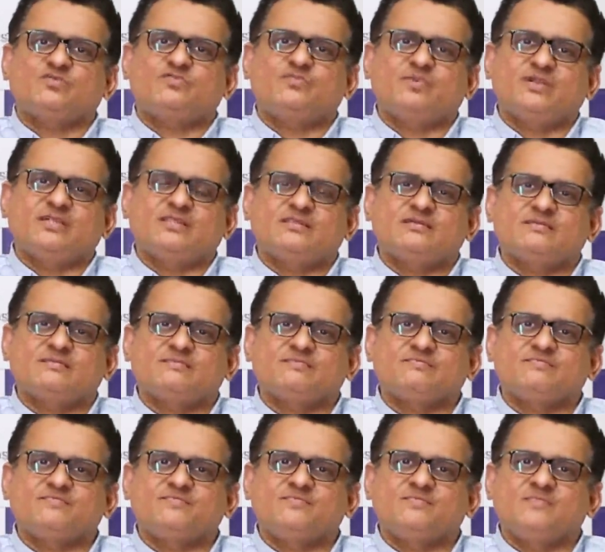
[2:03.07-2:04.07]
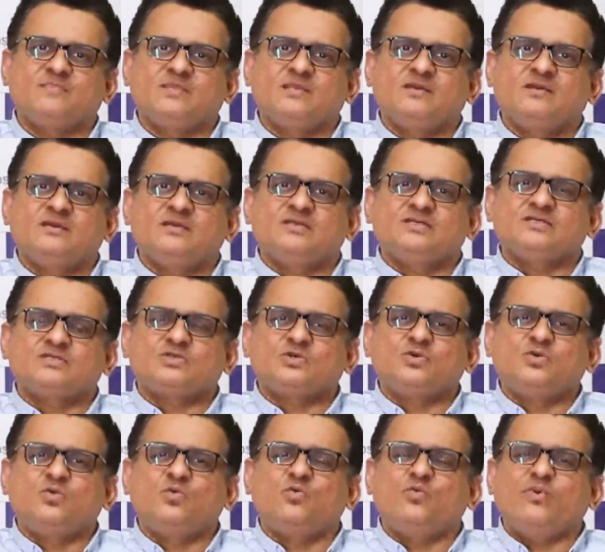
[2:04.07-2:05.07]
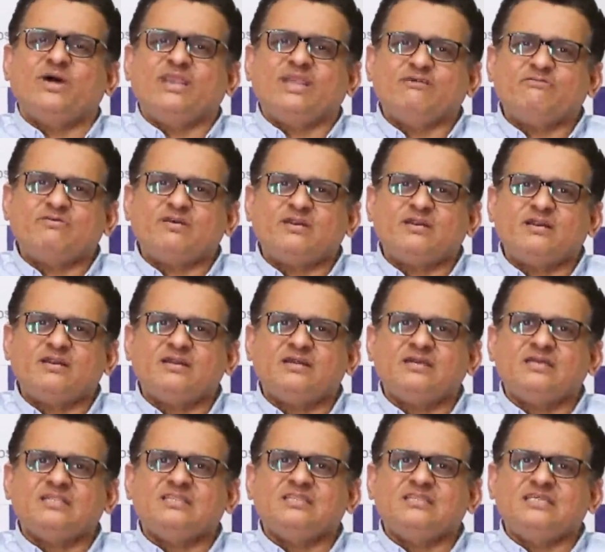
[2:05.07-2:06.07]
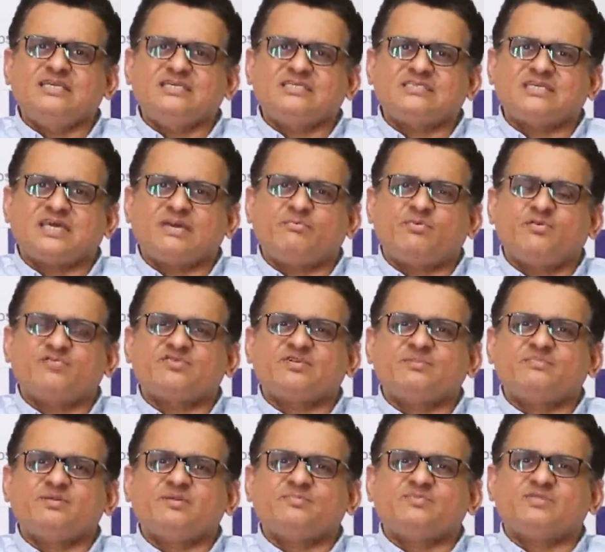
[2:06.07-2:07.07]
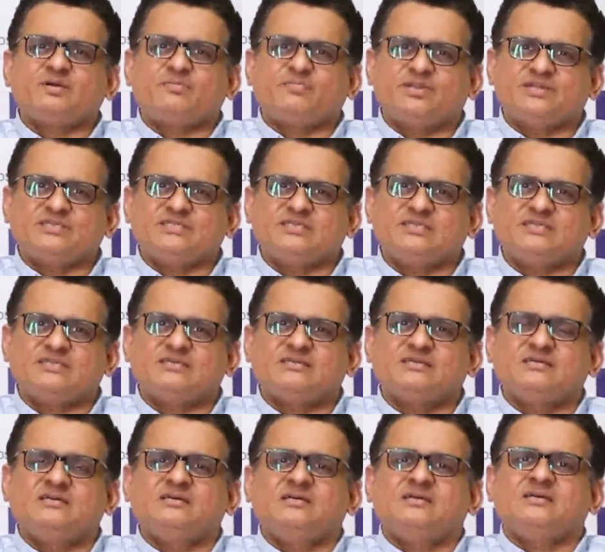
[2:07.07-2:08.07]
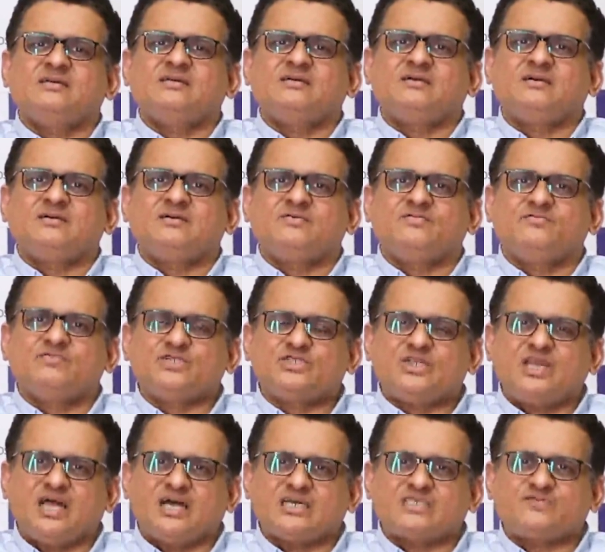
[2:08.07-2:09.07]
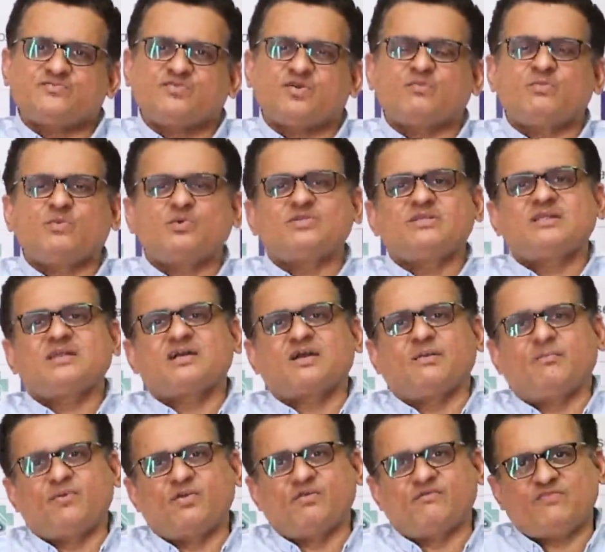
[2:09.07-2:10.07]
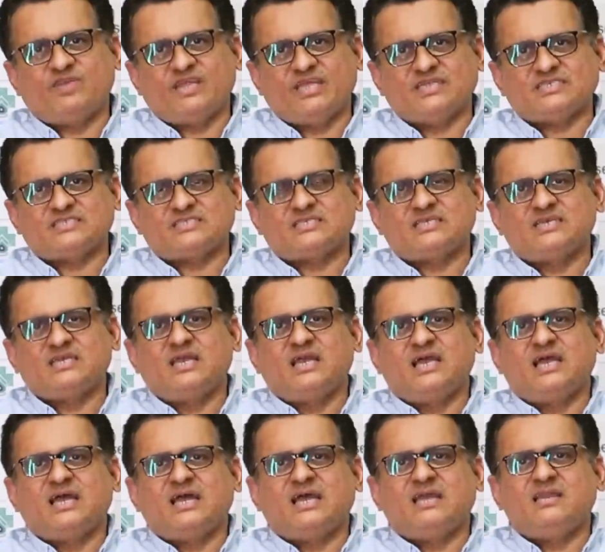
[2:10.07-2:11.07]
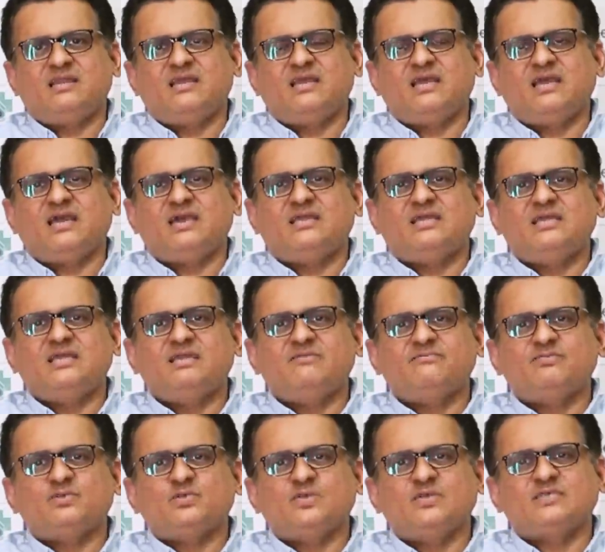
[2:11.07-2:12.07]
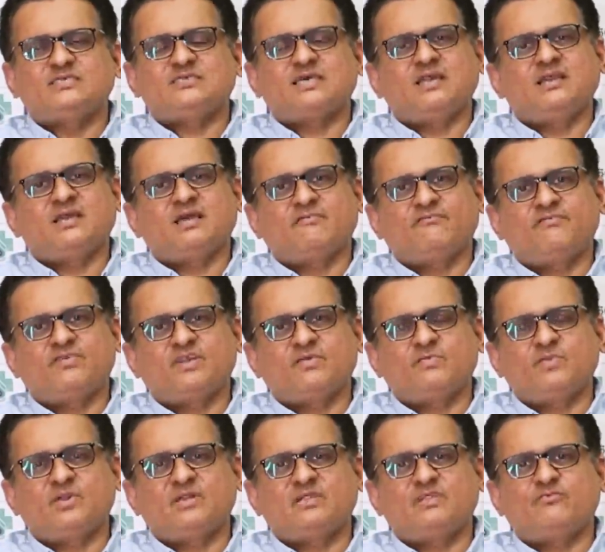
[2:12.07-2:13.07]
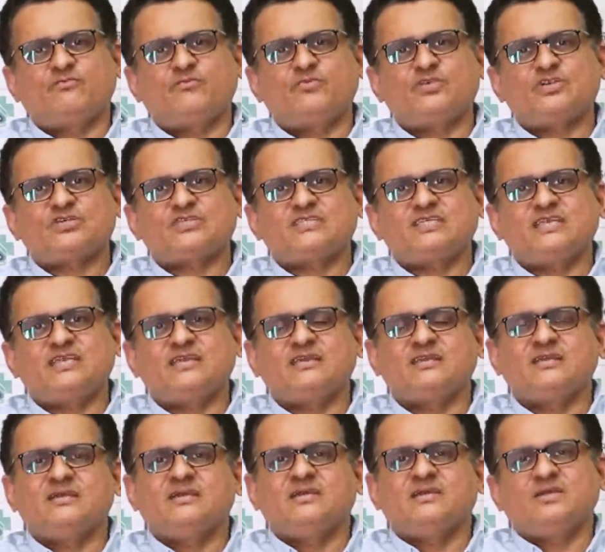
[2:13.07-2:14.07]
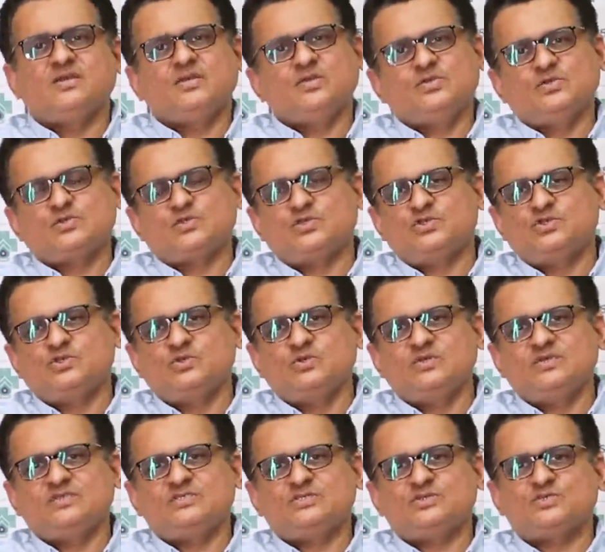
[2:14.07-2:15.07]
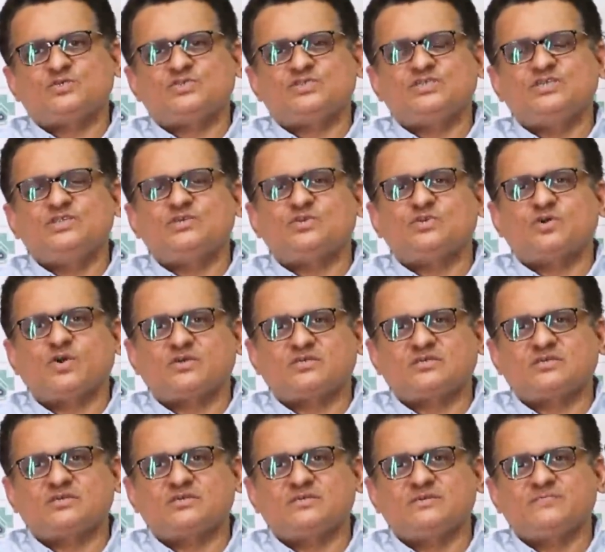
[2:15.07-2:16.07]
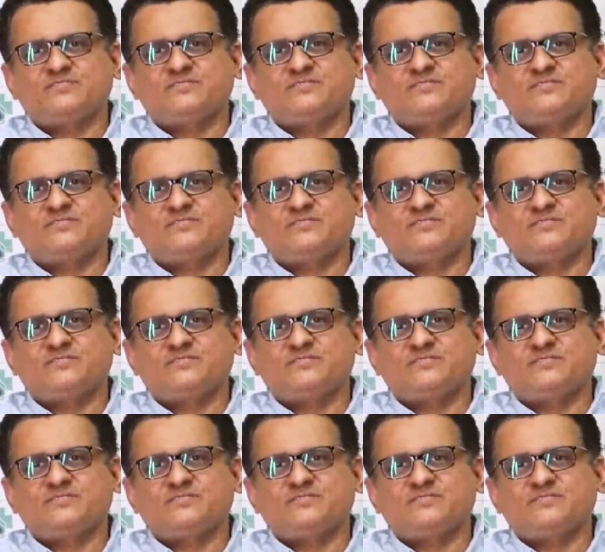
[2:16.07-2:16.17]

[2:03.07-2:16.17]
of breath. So whenever these type of symptoms are present, which last for more than a couple of days, and an individual is uncomfortable, the first thing you should do is you should see your doctor,